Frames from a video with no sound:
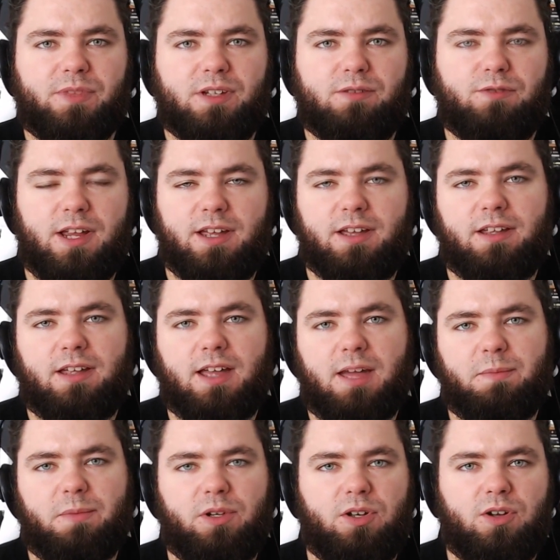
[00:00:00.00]
Reagan
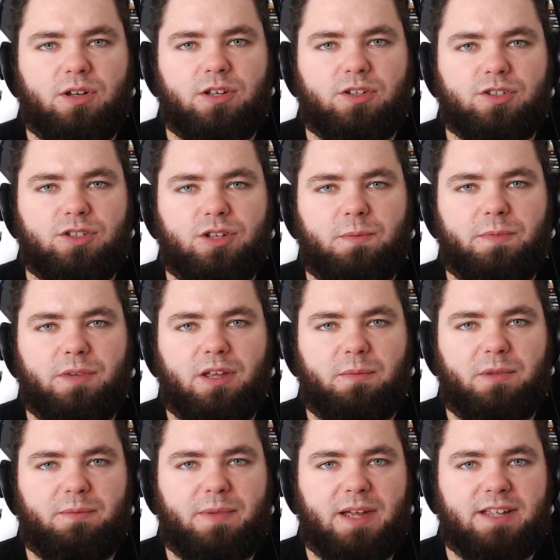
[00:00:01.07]
came along and stopped
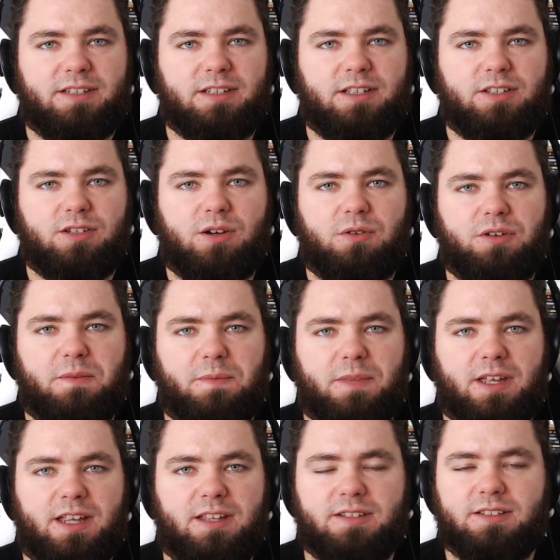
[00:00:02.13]
him and basically told him
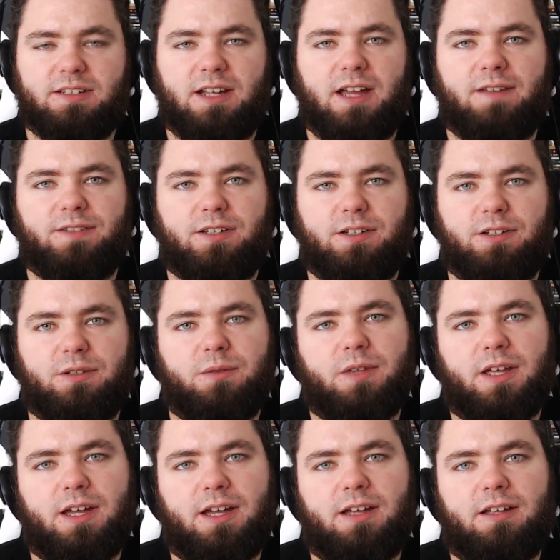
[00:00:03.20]
that he doesn't have to do
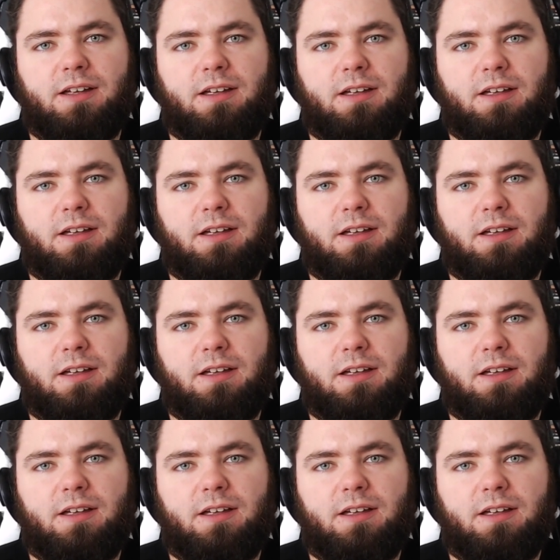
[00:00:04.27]
that.